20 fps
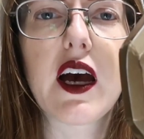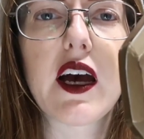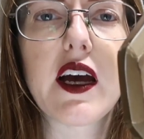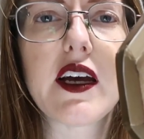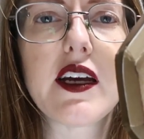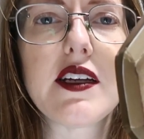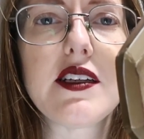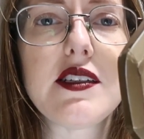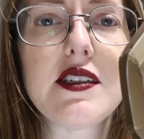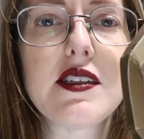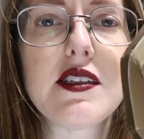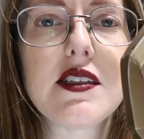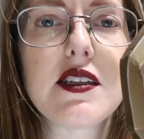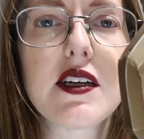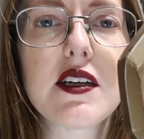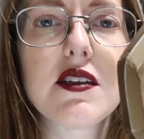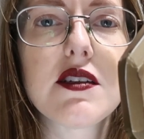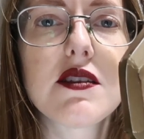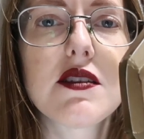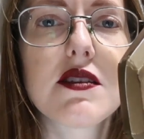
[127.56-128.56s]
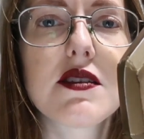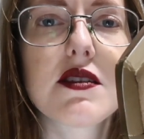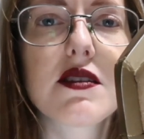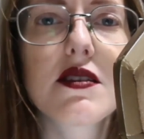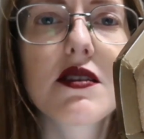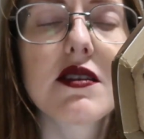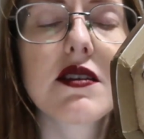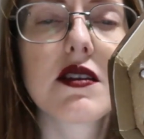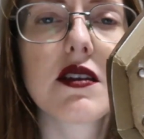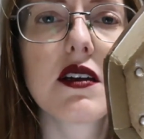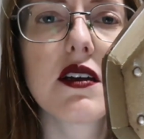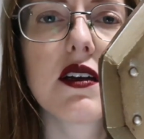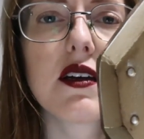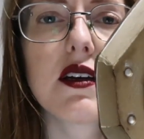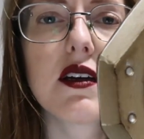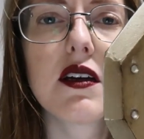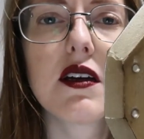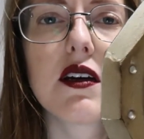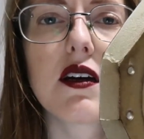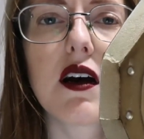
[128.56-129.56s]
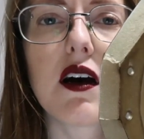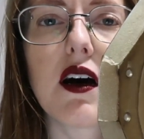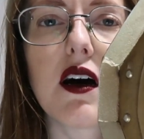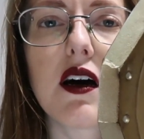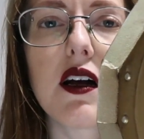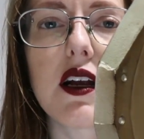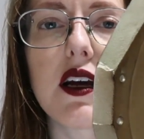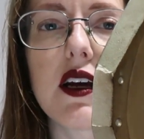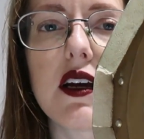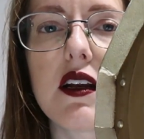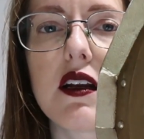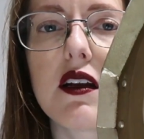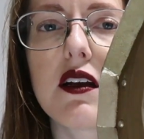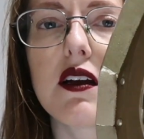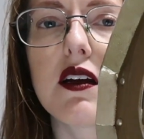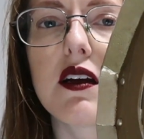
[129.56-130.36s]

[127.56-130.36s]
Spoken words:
eye details on it.